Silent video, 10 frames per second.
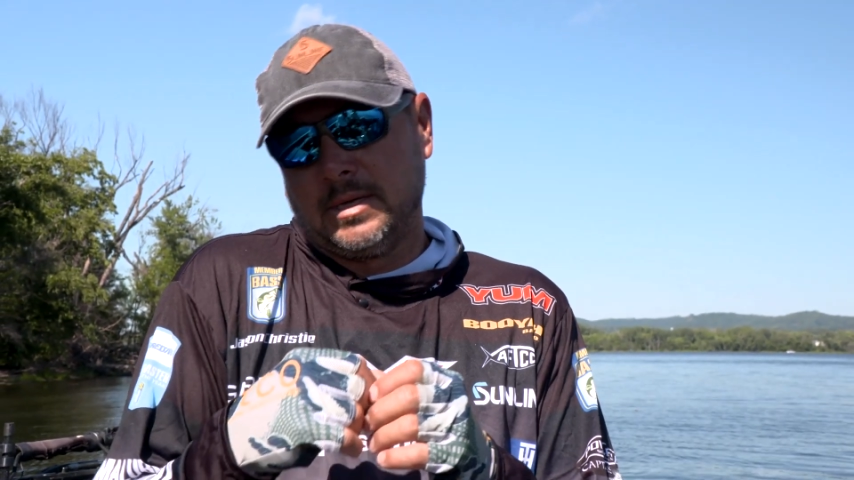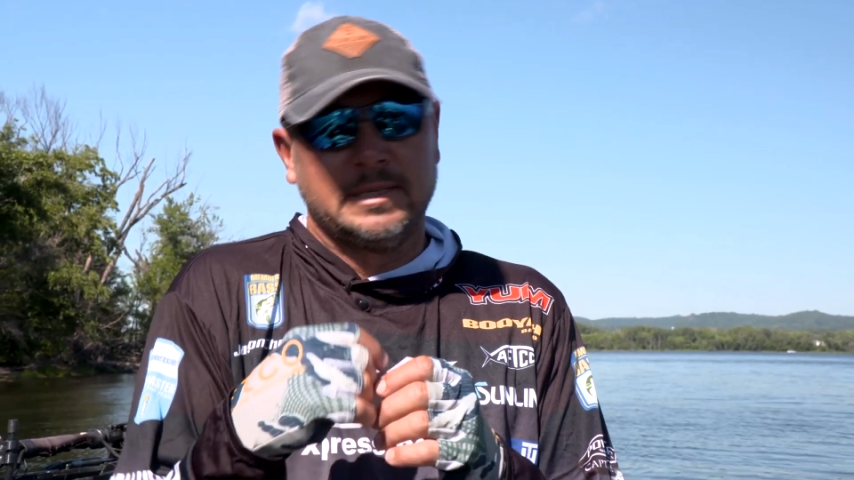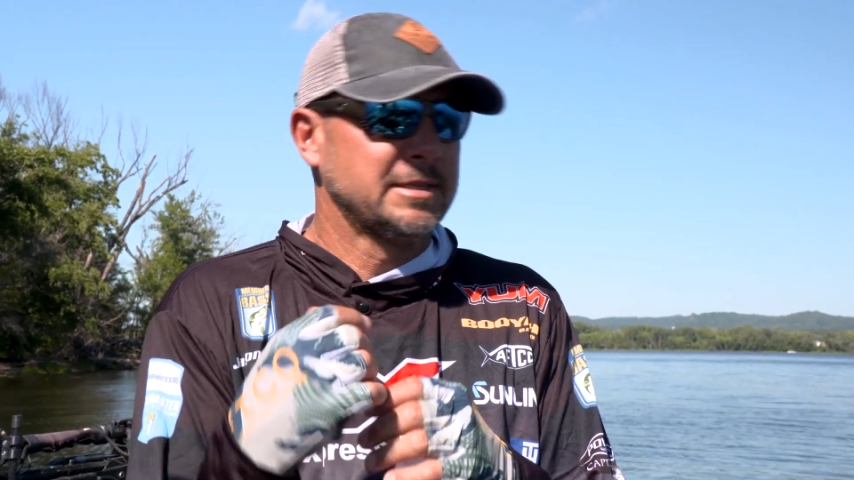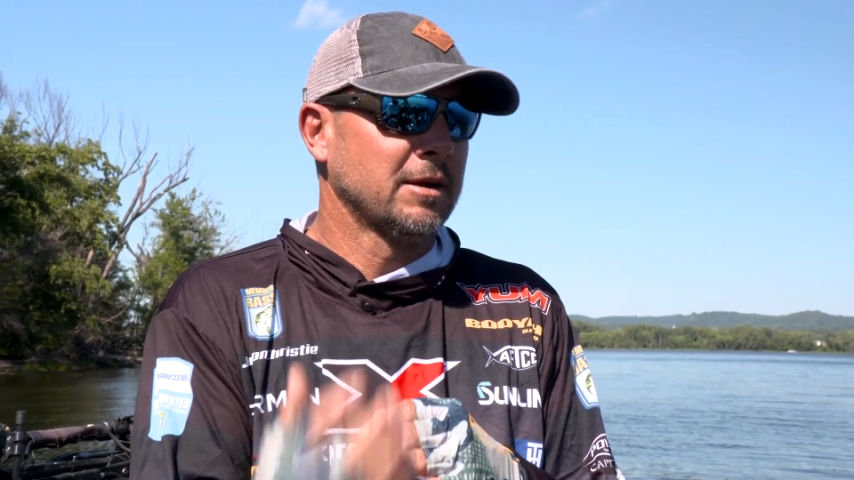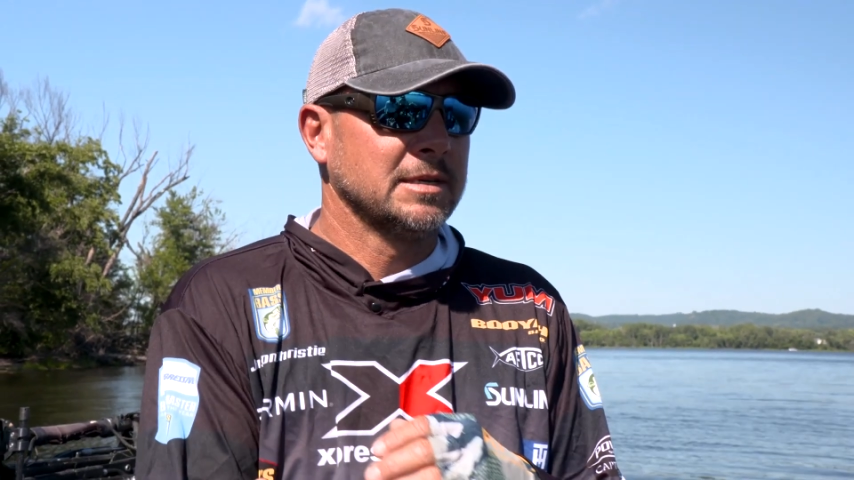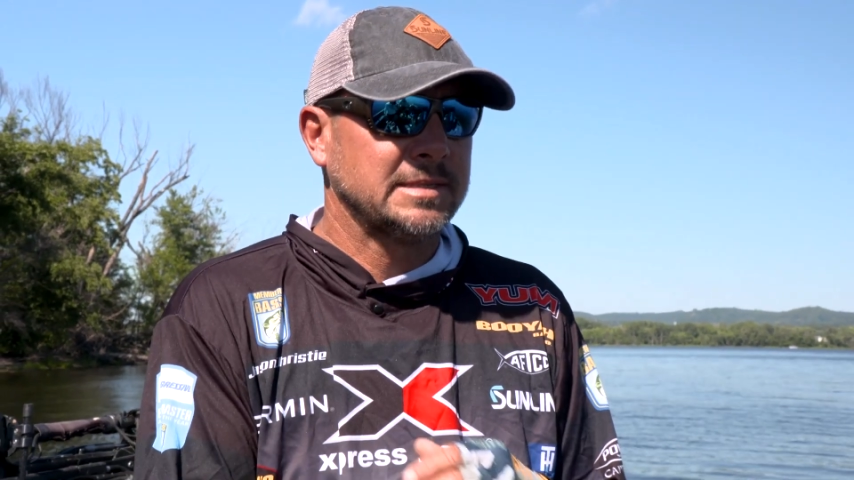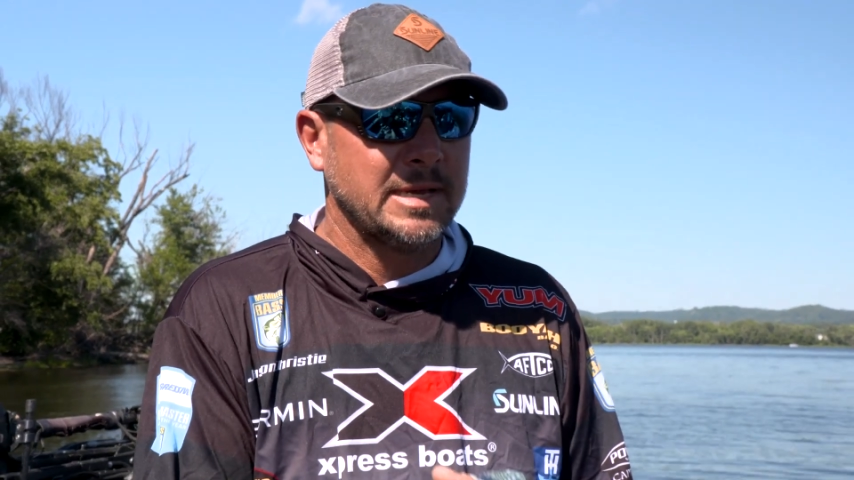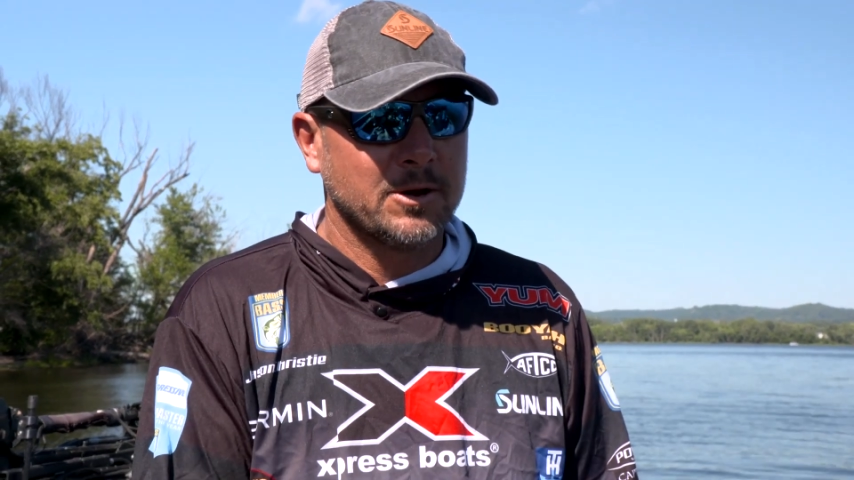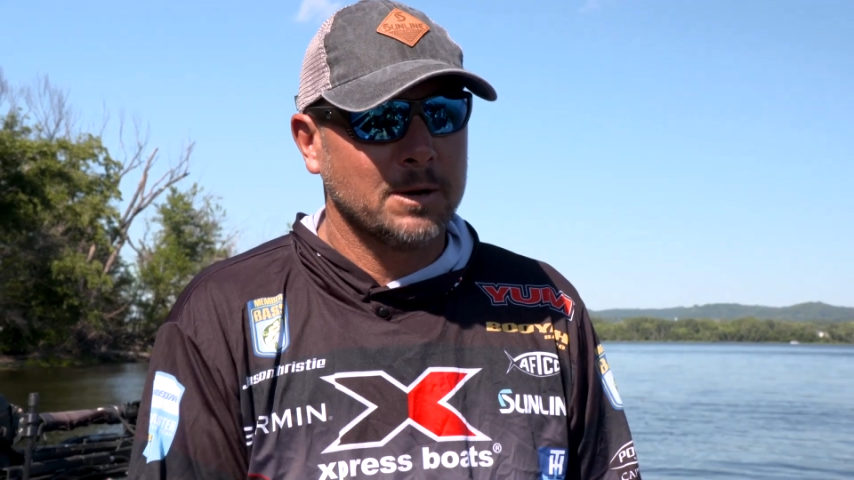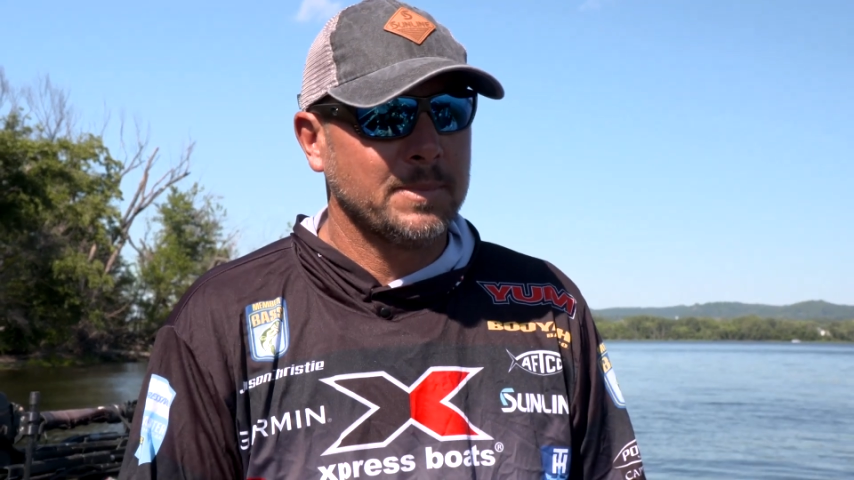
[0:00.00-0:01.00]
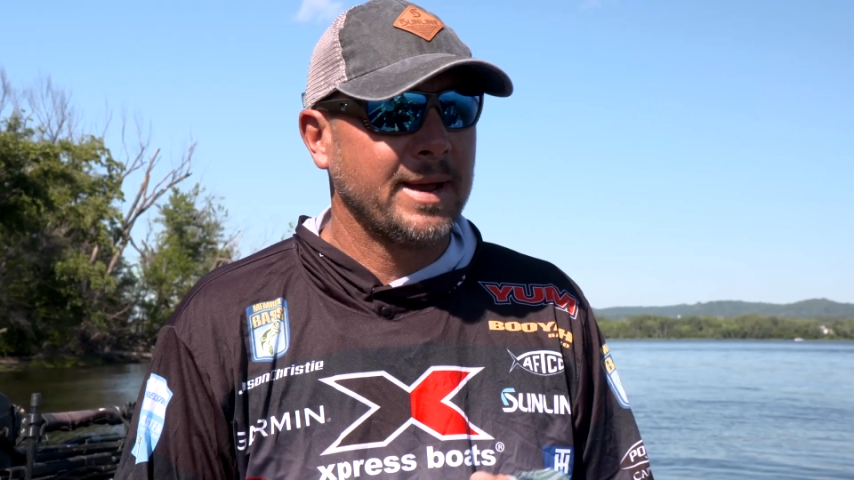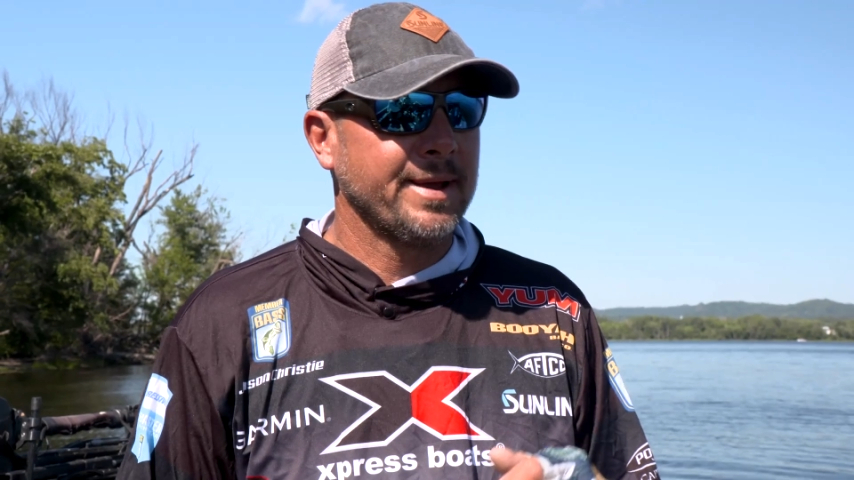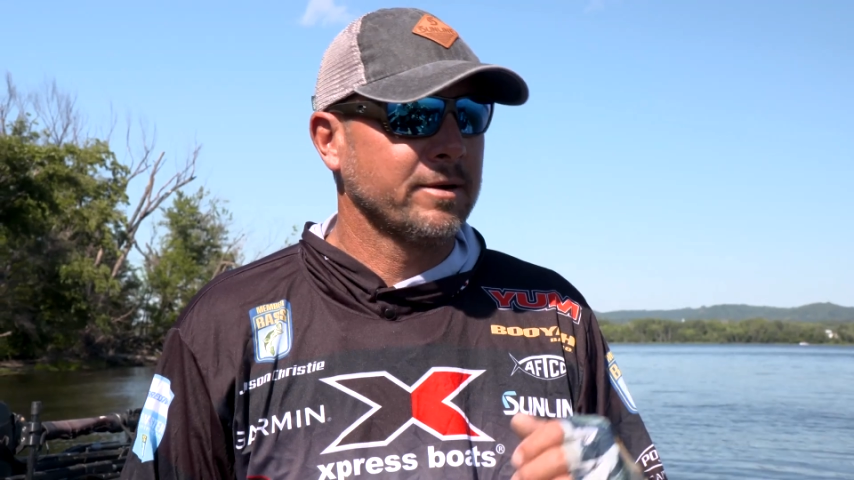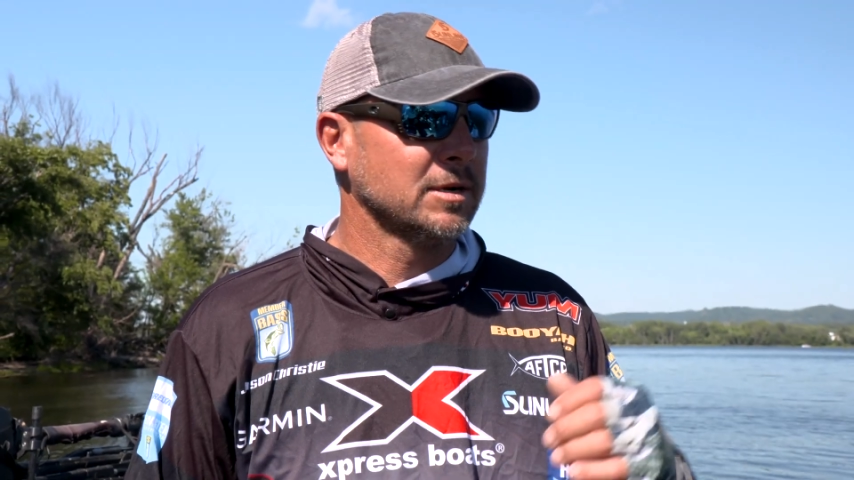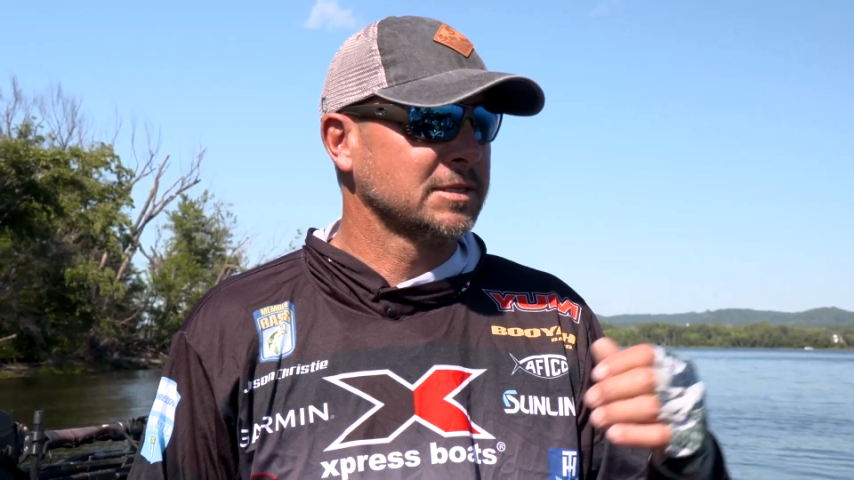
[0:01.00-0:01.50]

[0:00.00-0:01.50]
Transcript: is there a secret bait or